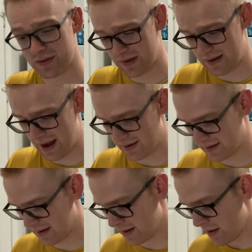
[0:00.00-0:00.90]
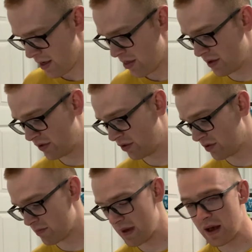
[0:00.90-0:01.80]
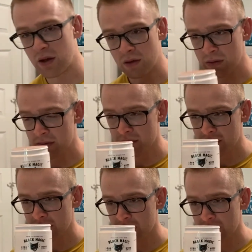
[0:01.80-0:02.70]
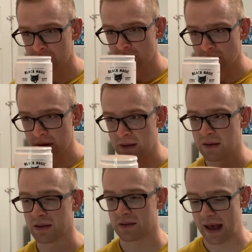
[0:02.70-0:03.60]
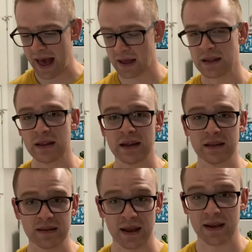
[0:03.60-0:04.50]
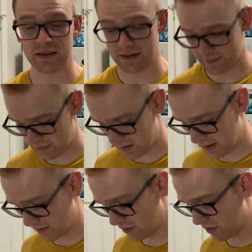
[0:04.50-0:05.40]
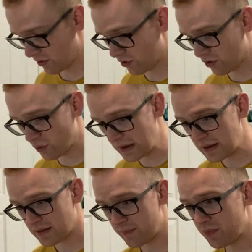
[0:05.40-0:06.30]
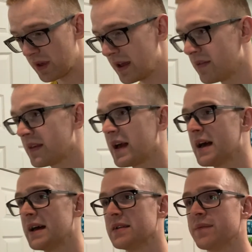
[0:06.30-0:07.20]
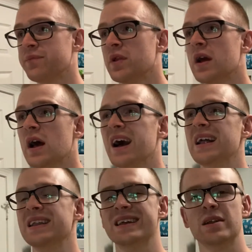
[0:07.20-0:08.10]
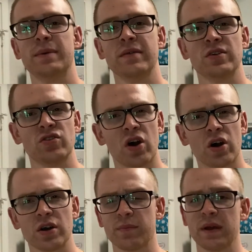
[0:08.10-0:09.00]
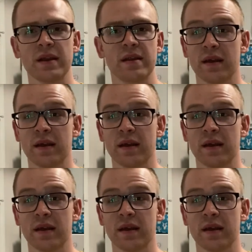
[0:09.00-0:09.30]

is fantastic. The smell is exactly like the taste. It's sweet. It's got a little bit of a tart, but